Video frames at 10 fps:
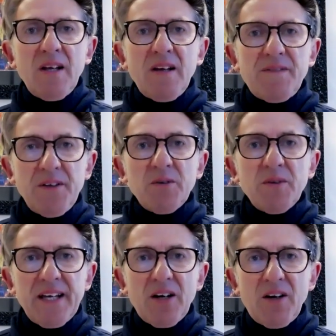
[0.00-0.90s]
feel
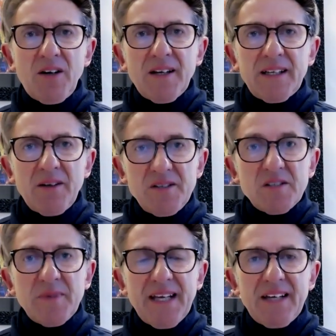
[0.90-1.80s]
they are going to
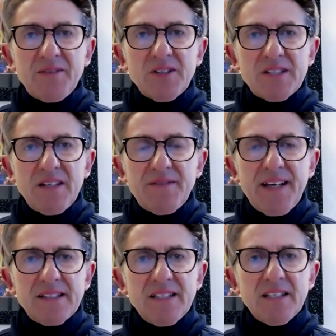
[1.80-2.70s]
be adversely
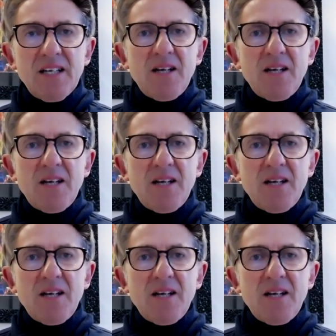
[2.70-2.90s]
affected,